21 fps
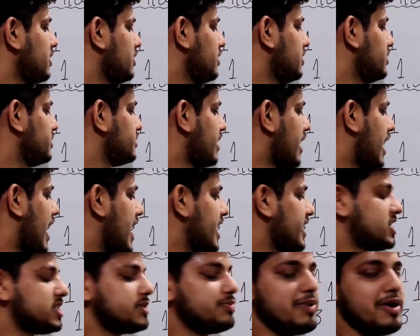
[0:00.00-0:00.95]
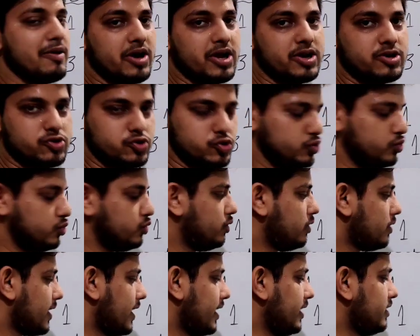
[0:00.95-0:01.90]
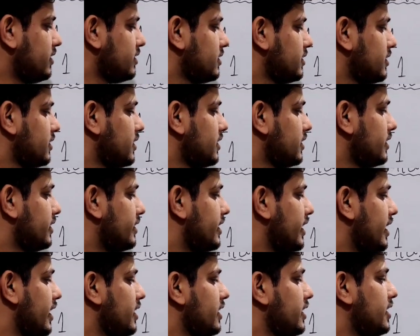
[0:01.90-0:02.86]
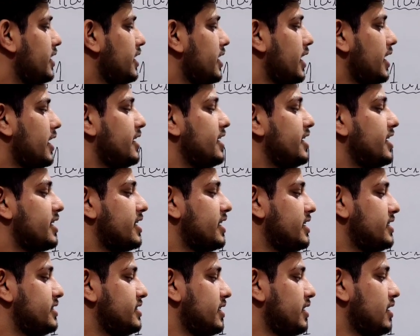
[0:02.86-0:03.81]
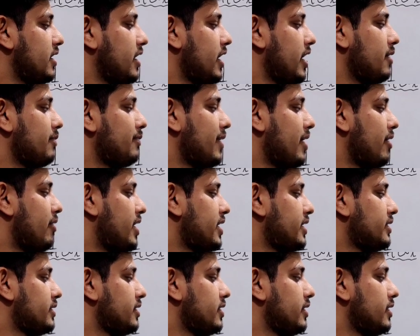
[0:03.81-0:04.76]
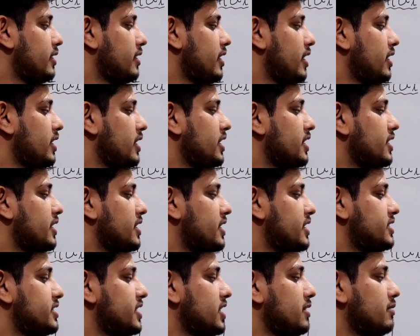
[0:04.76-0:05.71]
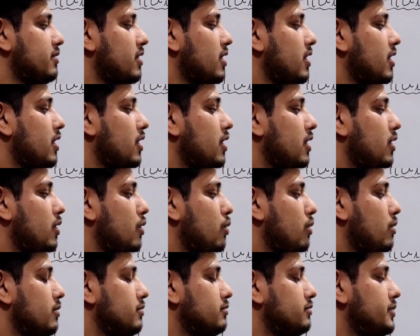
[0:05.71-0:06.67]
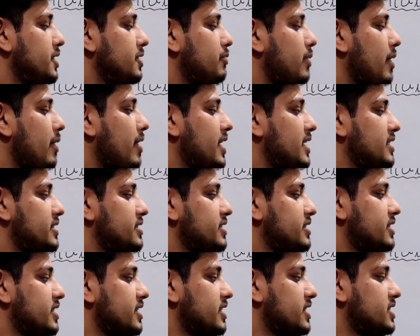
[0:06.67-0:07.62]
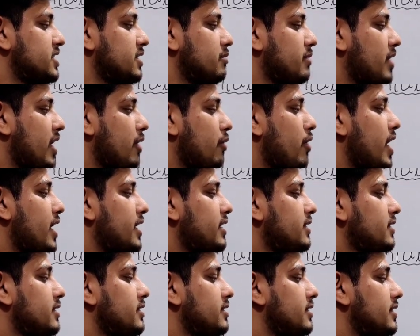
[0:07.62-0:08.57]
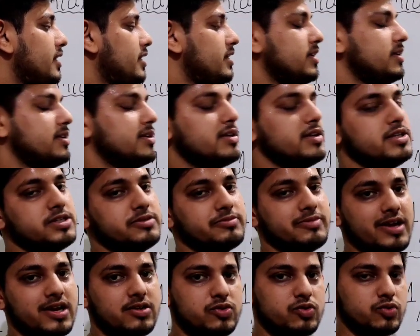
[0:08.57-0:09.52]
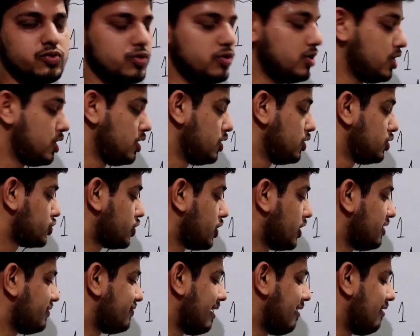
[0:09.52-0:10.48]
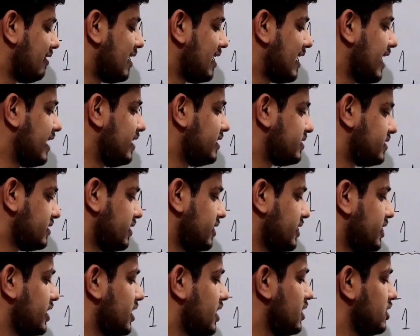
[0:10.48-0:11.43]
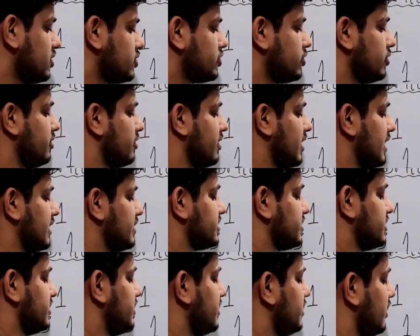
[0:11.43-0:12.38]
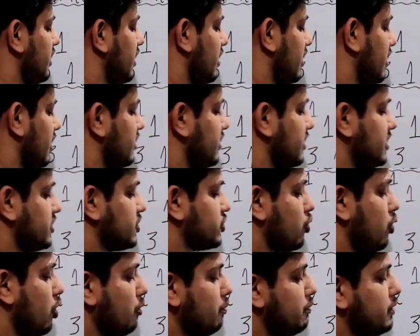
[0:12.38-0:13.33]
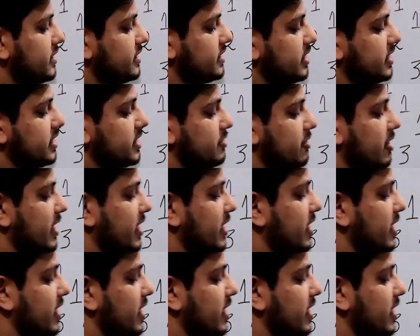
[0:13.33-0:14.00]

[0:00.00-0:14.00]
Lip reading: is the highest power 2, right. Then here decreasing a power, then increasing b power is increasing by 1, then increasing by 2. So if I will write here also, you can see this coefficients you are